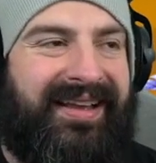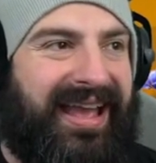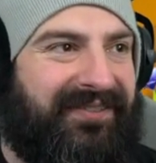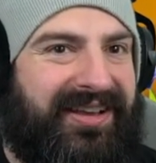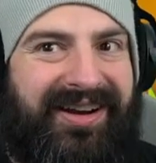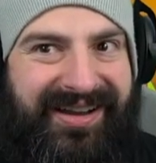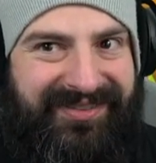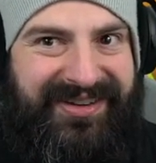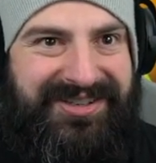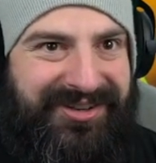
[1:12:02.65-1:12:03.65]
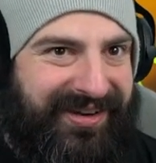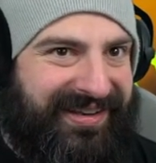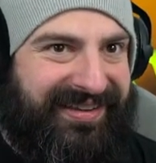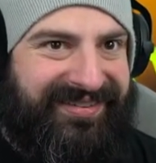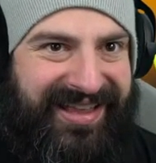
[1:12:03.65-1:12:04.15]
If you guys have
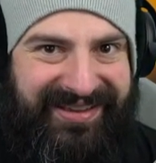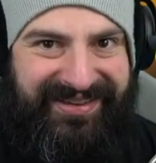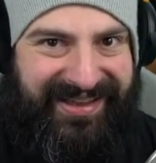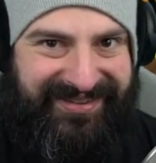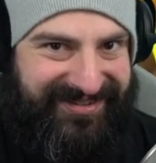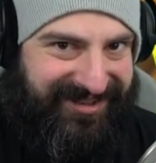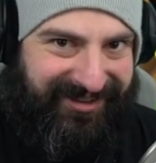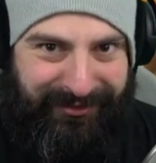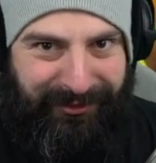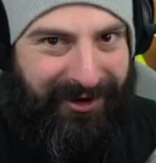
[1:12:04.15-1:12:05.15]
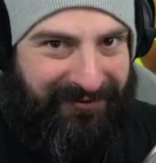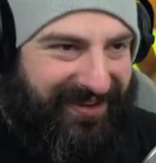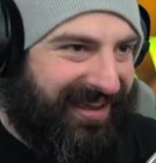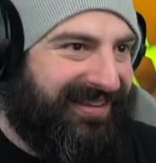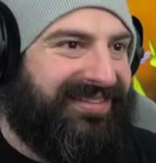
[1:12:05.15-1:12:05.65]
enjoyed this, this is just Crow
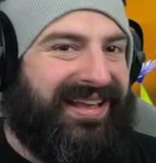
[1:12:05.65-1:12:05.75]
Things.